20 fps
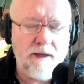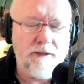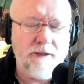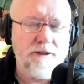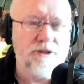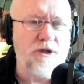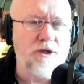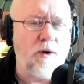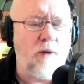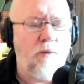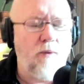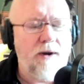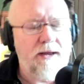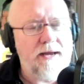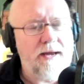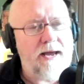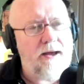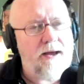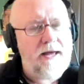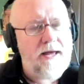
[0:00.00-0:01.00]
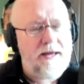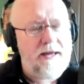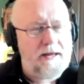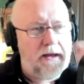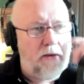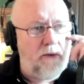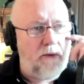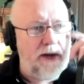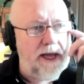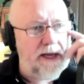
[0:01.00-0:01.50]
so I want to
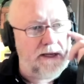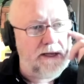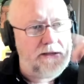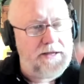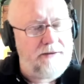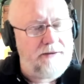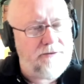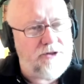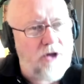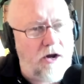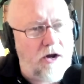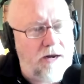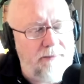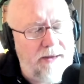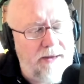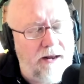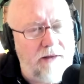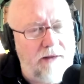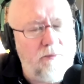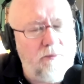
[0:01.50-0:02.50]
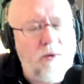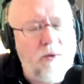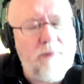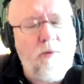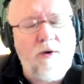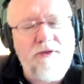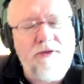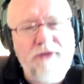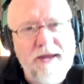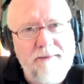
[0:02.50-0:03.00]
I want to you know talk about one
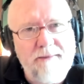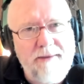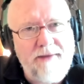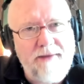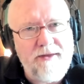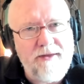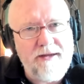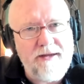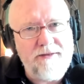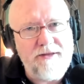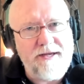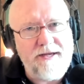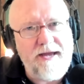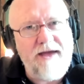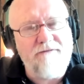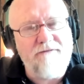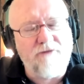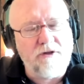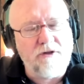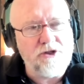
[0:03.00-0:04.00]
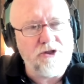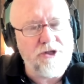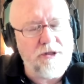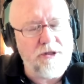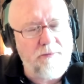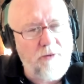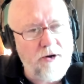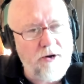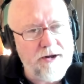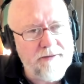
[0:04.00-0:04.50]
more thing about the the evolution of
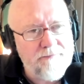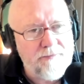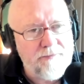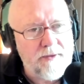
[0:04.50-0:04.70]
the party.